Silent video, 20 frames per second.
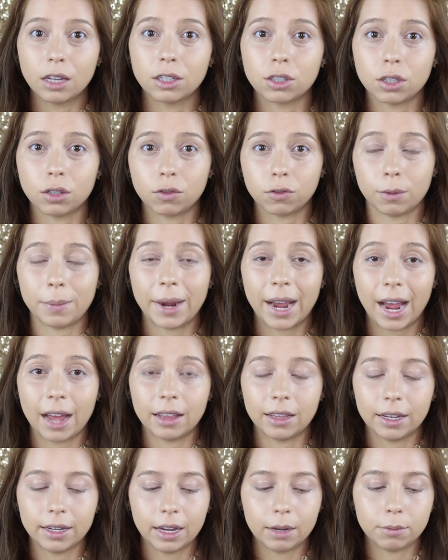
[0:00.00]
So for my
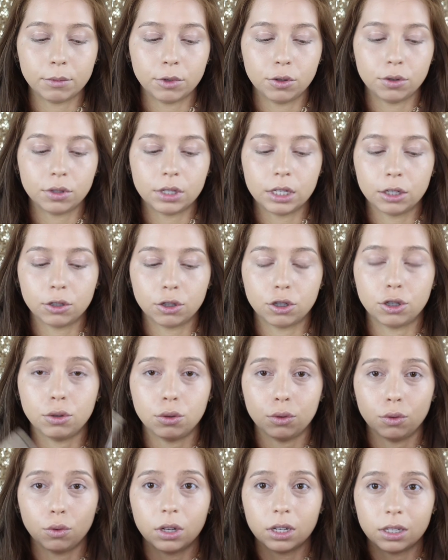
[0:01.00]
highlight, I'm using
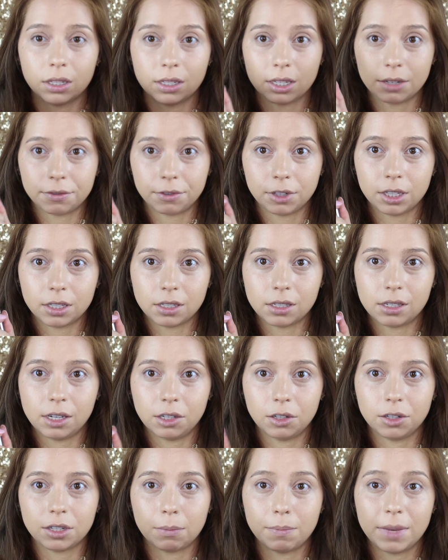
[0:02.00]
two different concealers.